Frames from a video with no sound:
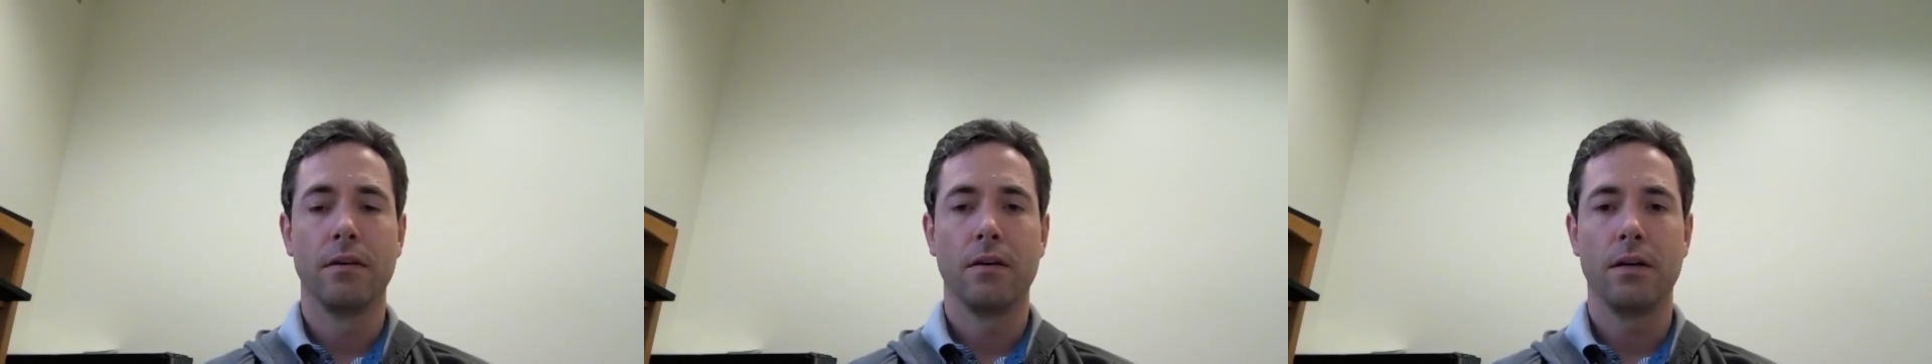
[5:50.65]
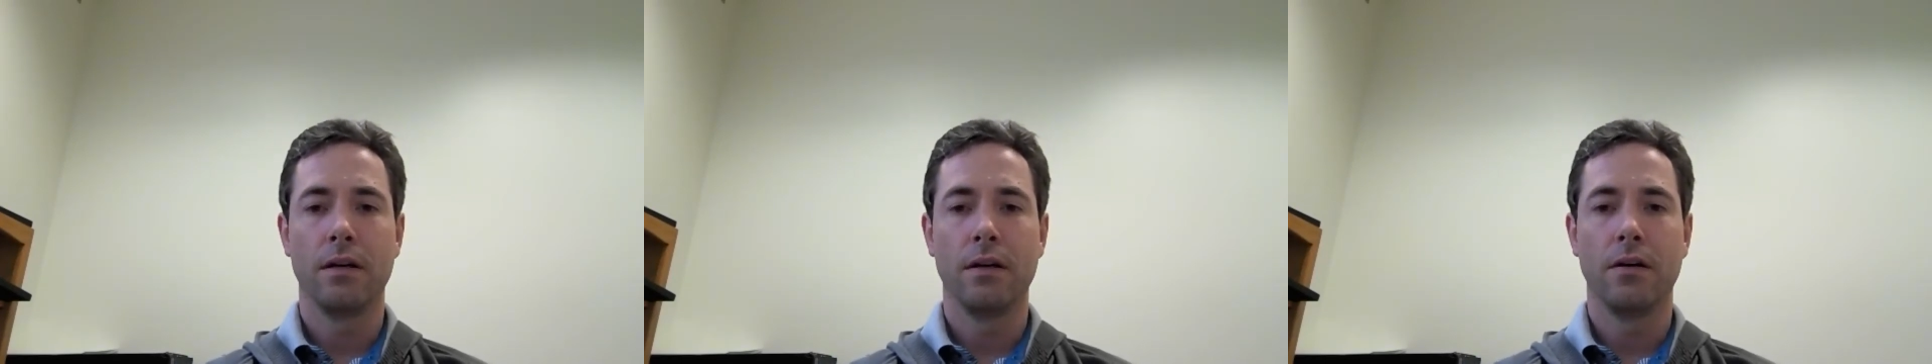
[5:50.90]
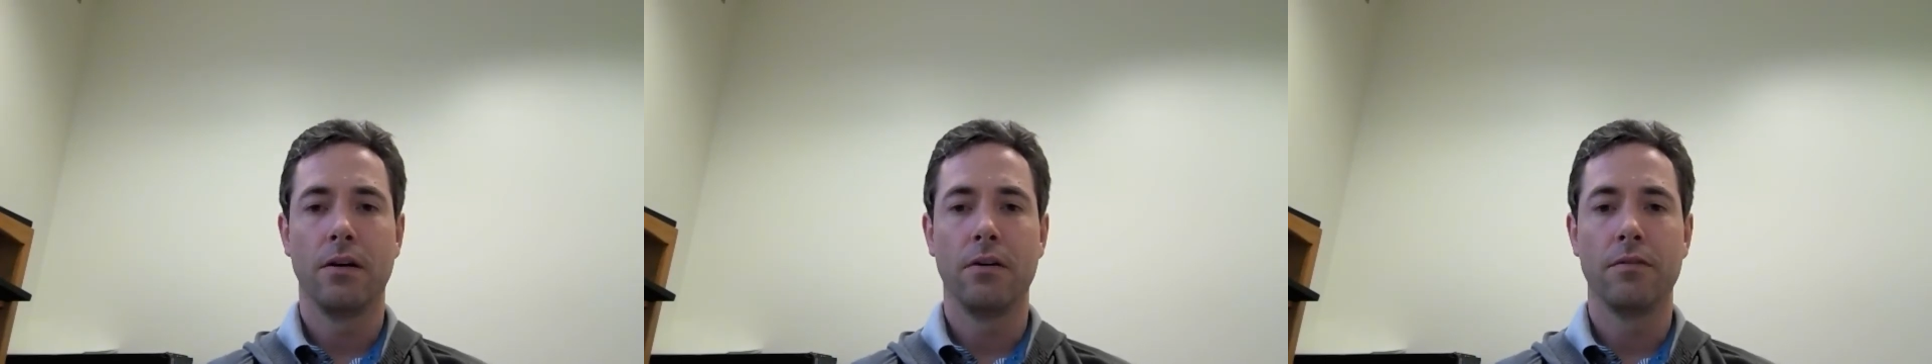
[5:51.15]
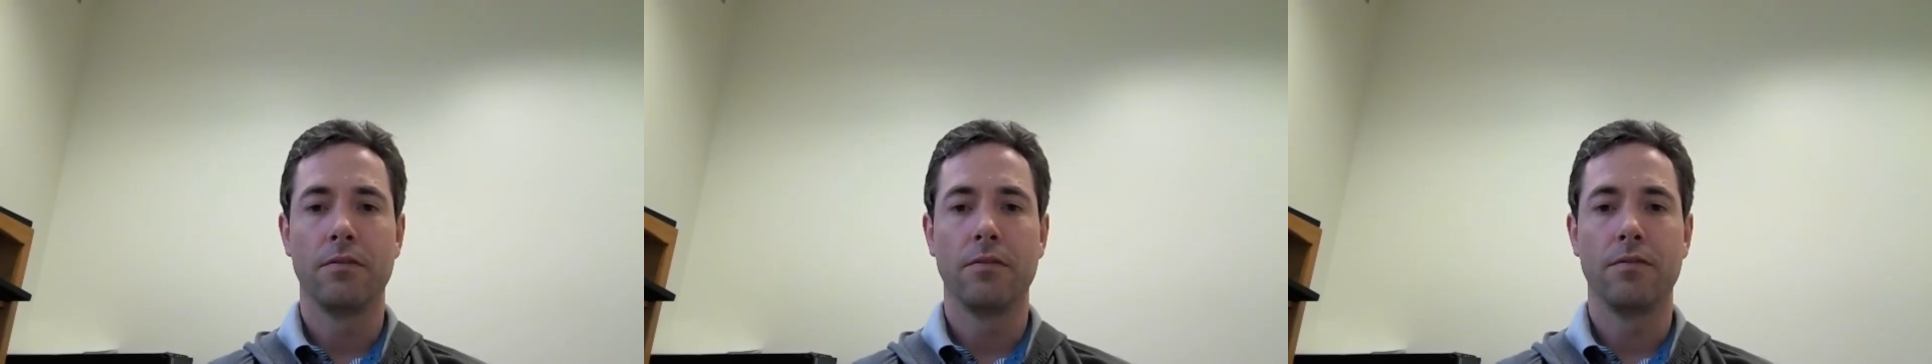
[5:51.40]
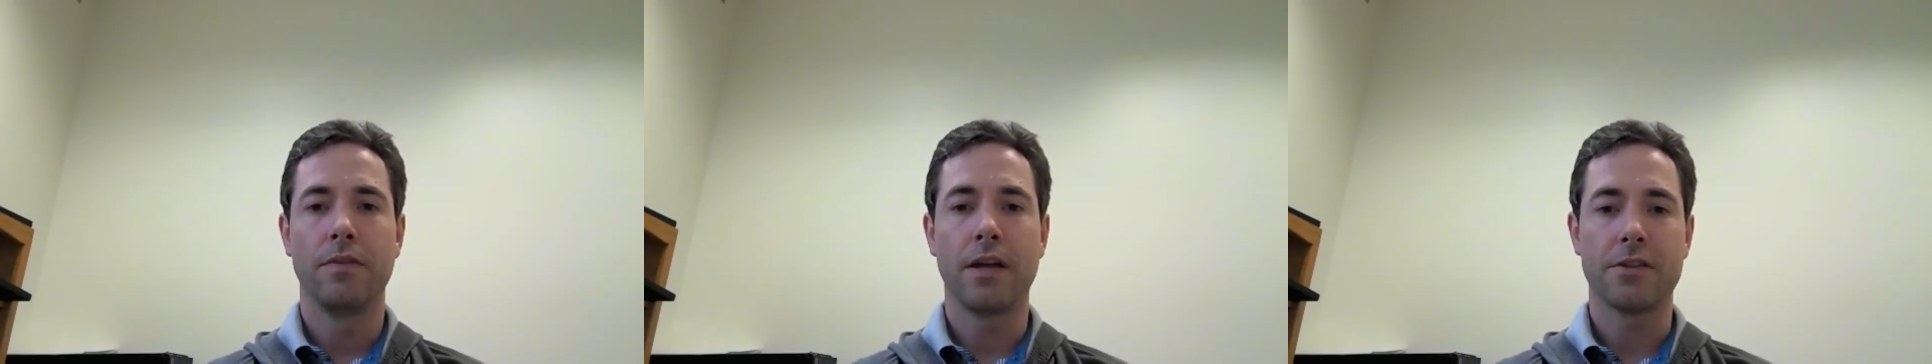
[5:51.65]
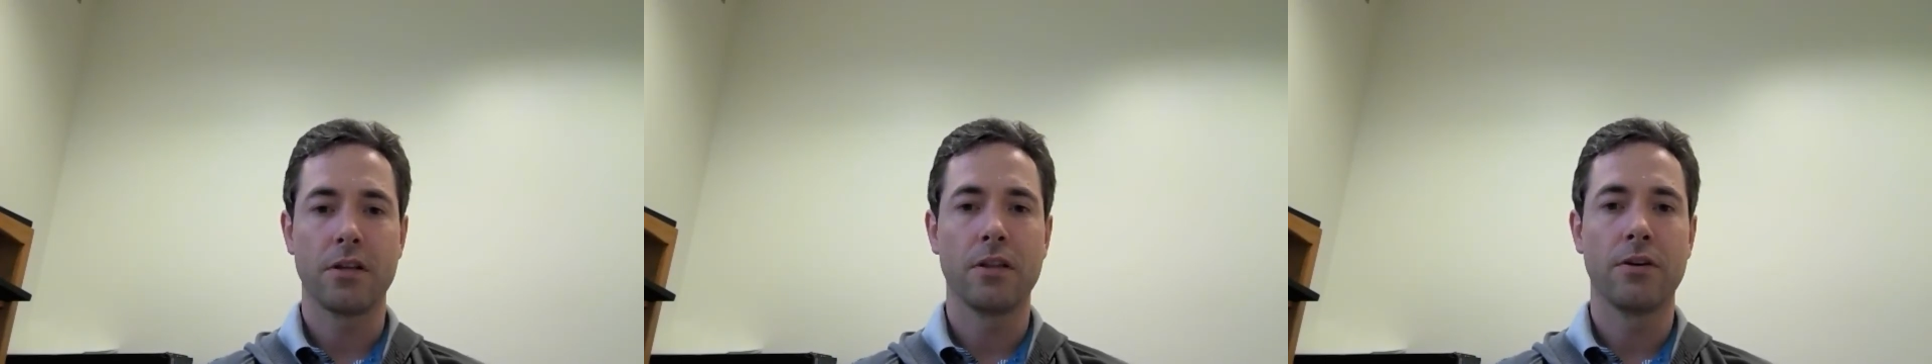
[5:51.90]
are
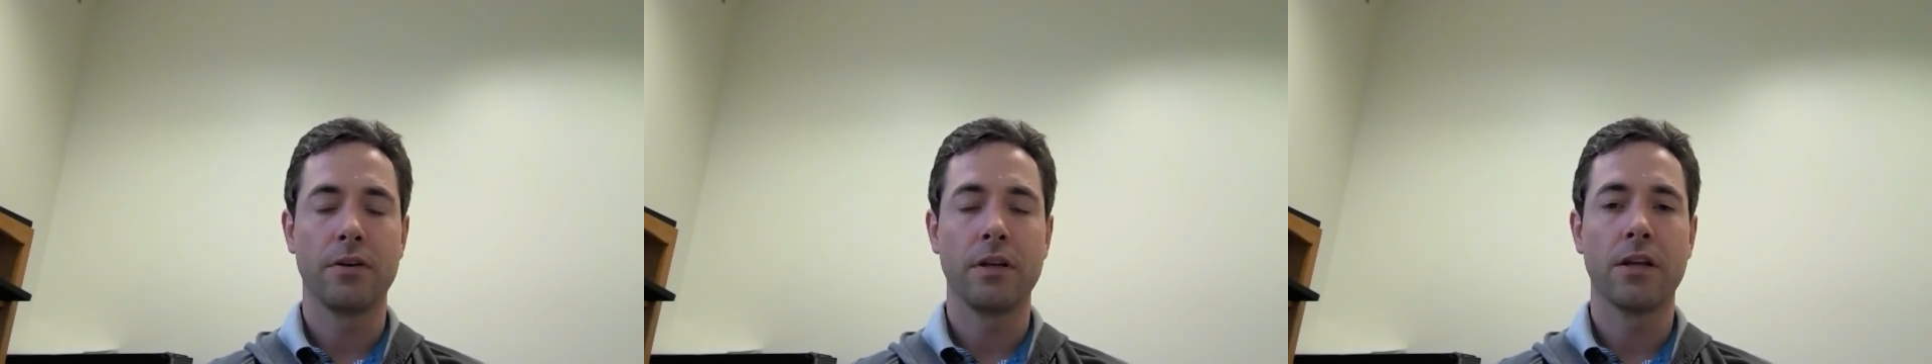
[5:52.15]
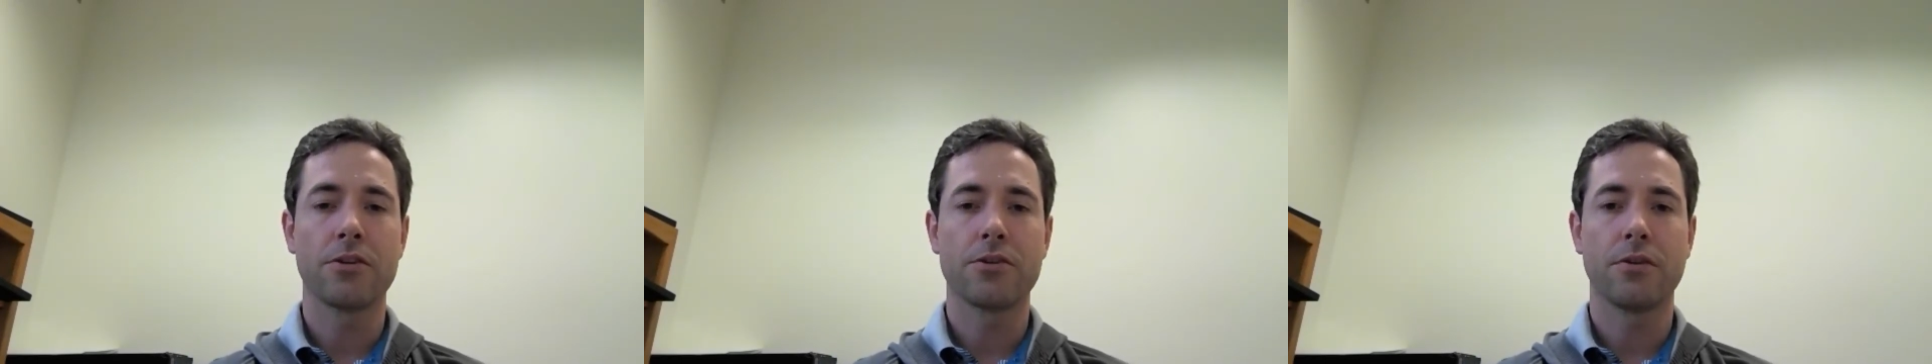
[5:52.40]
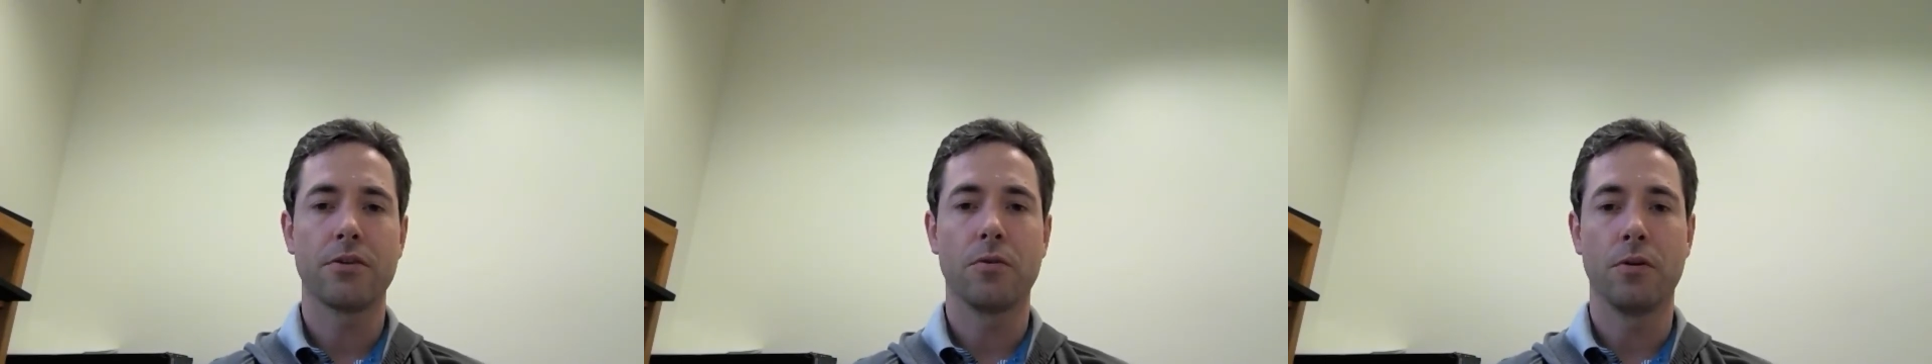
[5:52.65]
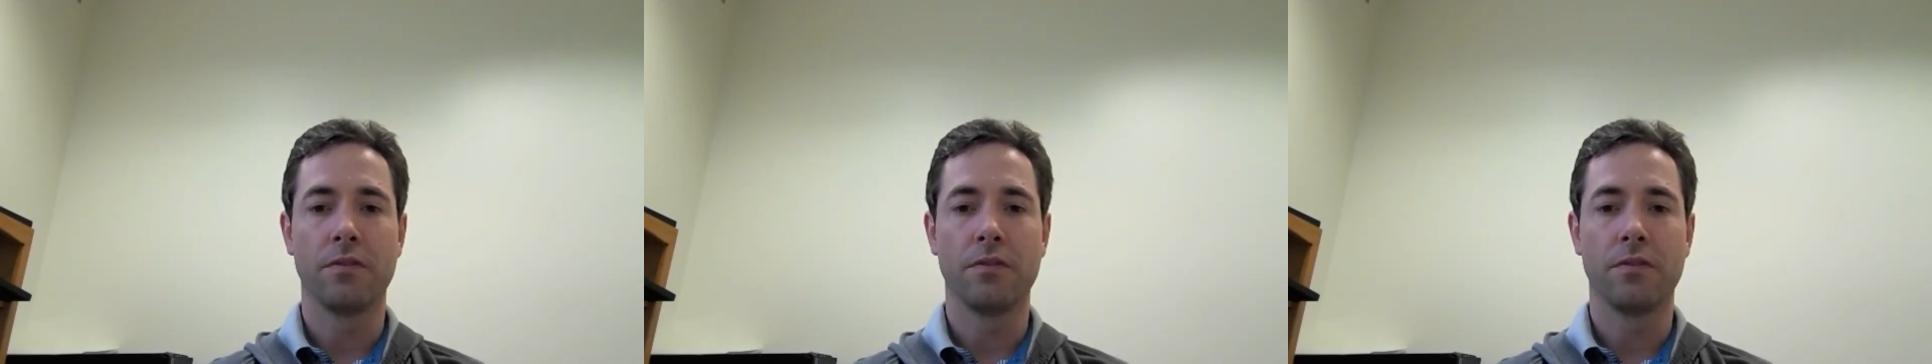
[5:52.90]
vascular in nature or